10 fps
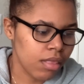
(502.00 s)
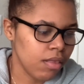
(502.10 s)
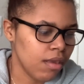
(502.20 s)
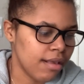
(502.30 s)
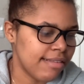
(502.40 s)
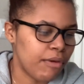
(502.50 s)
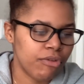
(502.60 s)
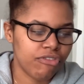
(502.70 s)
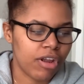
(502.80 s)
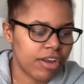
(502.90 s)
Say we're
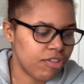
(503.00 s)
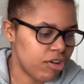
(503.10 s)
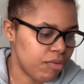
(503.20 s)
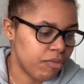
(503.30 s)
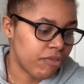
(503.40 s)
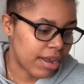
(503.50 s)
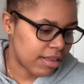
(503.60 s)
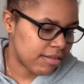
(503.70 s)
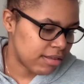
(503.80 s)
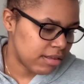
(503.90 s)
starting in the new, right,
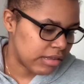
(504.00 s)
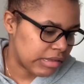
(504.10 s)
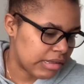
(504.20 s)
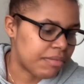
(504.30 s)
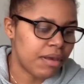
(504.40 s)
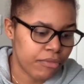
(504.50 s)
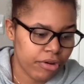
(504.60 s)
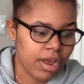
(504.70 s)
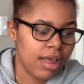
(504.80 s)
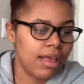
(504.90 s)
this is September.
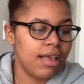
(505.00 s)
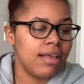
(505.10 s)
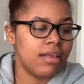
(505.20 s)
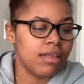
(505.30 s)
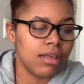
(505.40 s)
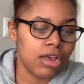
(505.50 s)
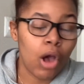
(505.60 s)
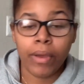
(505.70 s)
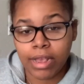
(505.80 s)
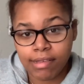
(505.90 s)

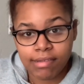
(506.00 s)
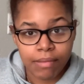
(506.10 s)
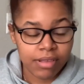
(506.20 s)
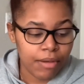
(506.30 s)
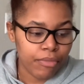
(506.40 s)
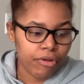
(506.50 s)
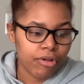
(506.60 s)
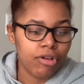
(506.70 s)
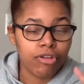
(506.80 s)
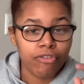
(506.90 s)
Going into September,
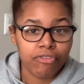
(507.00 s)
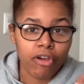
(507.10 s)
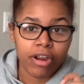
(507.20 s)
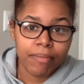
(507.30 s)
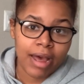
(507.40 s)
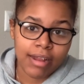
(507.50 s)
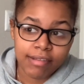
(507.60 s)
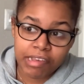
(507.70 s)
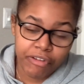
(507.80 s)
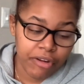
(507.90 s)
your starting balance
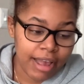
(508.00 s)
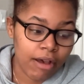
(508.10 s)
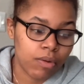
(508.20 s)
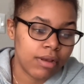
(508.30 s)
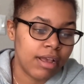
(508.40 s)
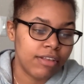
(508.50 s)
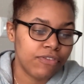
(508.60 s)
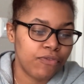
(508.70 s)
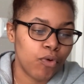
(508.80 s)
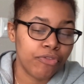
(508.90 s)
in your account is
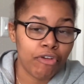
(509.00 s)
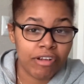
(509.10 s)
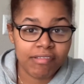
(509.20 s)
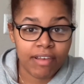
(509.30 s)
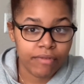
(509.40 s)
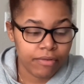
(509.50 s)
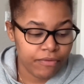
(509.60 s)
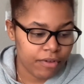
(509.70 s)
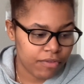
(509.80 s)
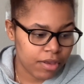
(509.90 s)

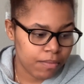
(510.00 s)
$437.50.